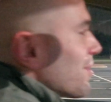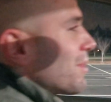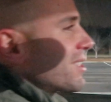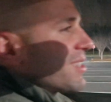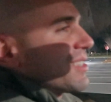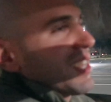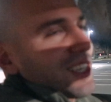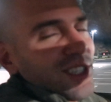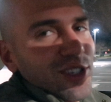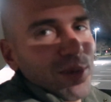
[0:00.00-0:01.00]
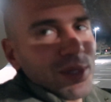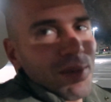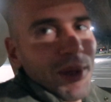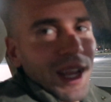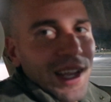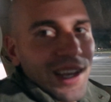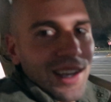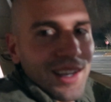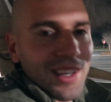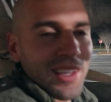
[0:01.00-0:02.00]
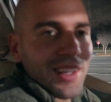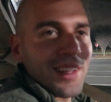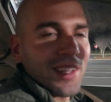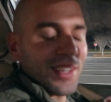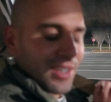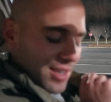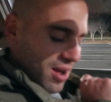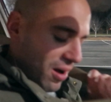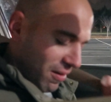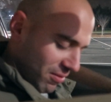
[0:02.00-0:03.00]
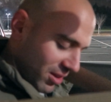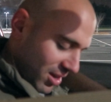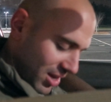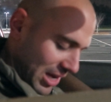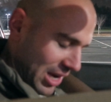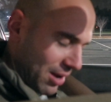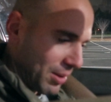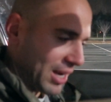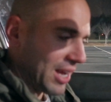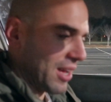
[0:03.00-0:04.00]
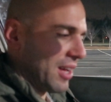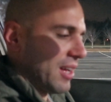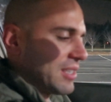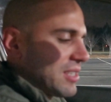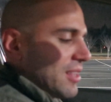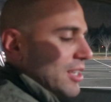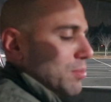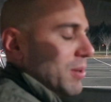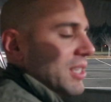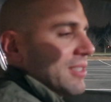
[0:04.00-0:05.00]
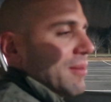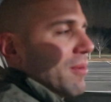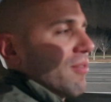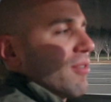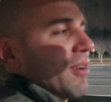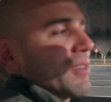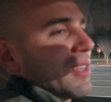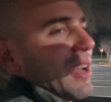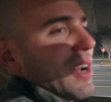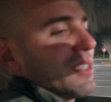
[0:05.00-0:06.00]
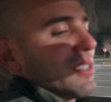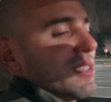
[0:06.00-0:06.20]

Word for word: about 6 strips of bacon. And coffee. Coffee. And I made a Celeste pizza before I went to the house.